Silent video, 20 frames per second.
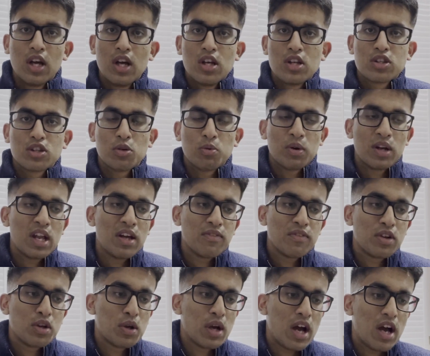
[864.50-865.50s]
So whenever
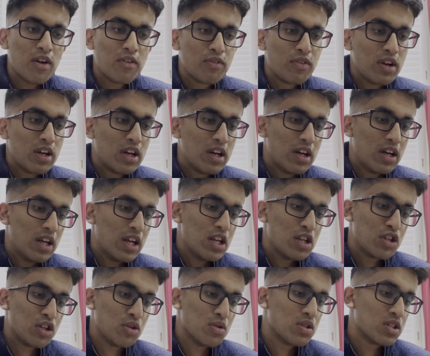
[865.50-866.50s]
you have
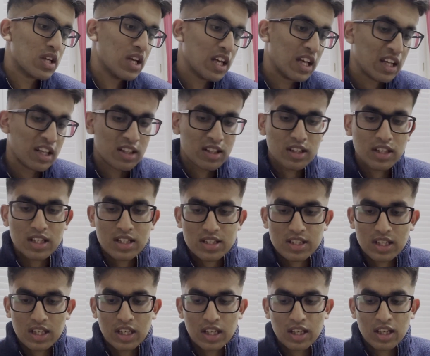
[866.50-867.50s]
issue saying, let's
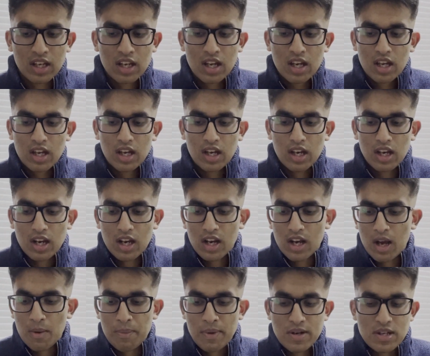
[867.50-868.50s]
say
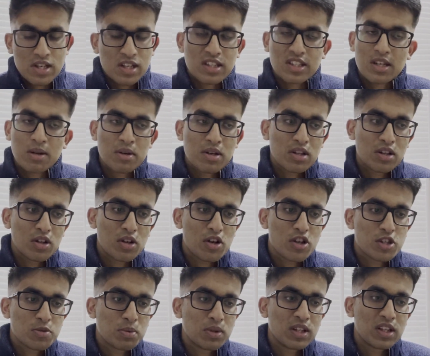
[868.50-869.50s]
a patient that's coming to the
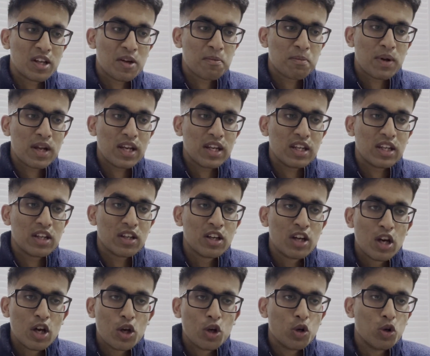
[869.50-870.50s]
hospital complaining,
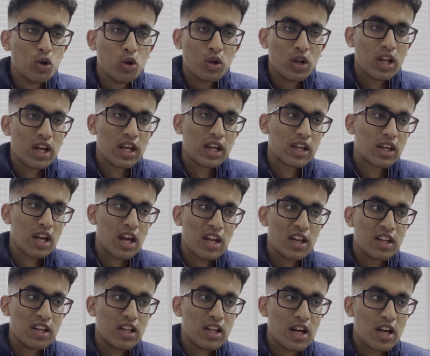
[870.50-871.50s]

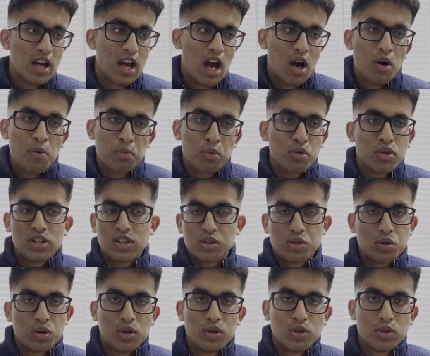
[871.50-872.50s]
and how important is it
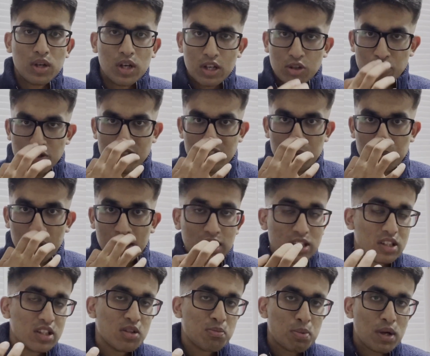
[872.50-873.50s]
to address the
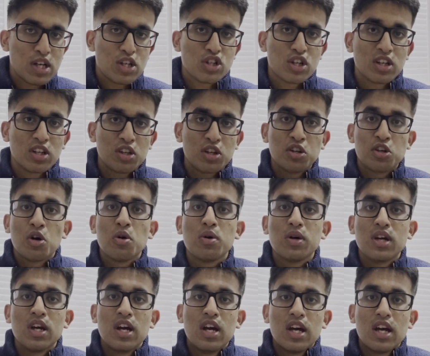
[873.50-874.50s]
patient, you know
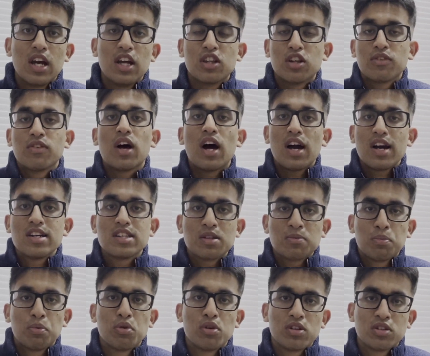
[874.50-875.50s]
it's of the highest
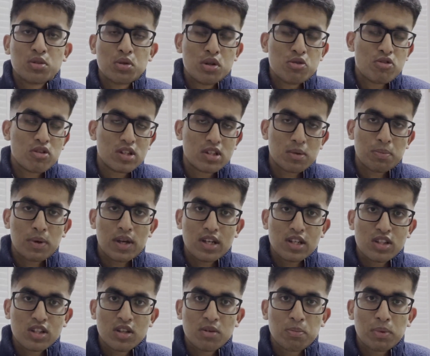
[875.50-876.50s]
importance to address the
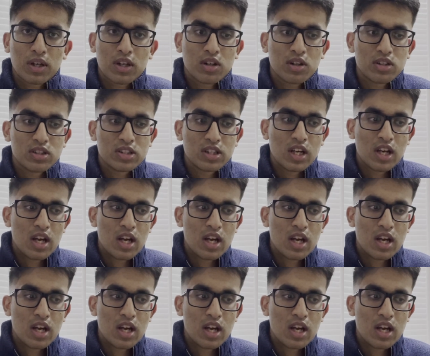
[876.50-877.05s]
patient, because